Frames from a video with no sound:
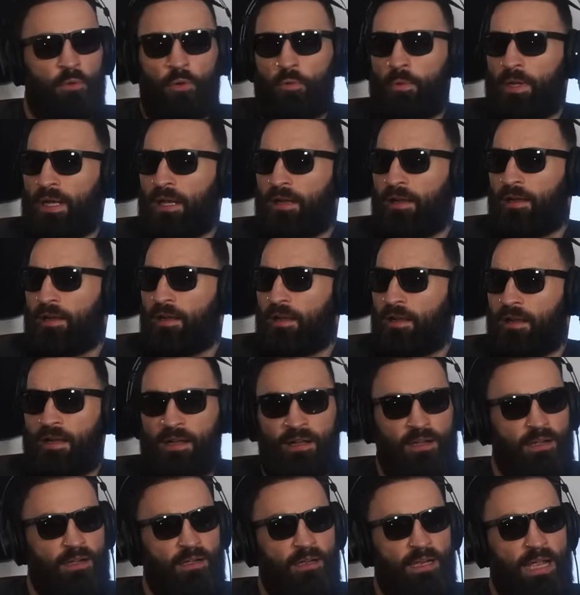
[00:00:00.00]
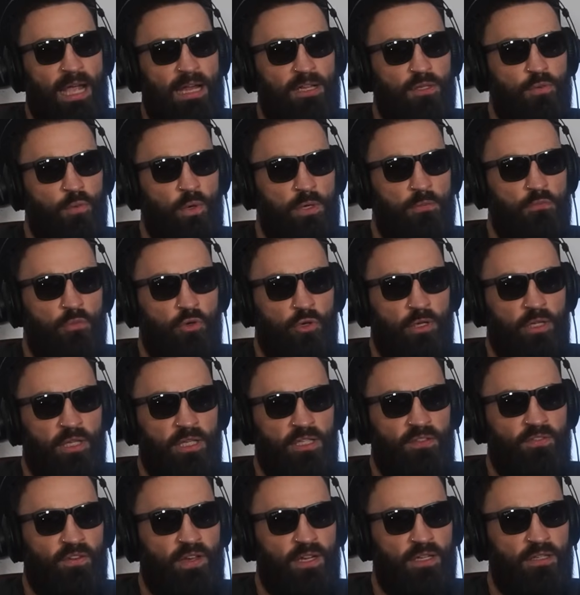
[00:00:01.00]
Will we catch one more of
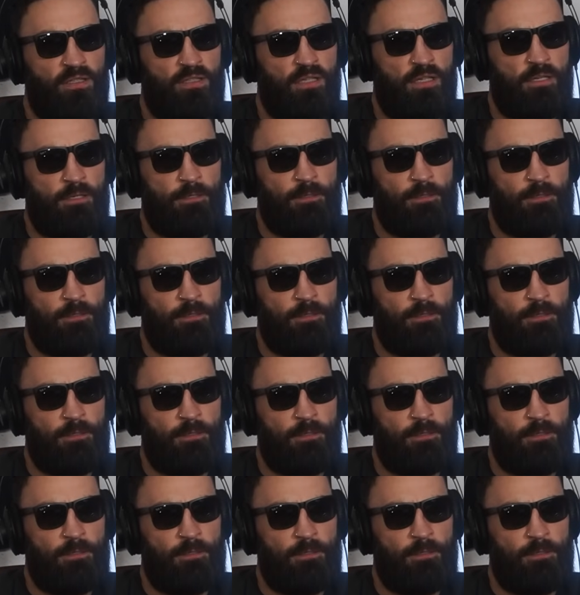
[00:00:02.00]
these fights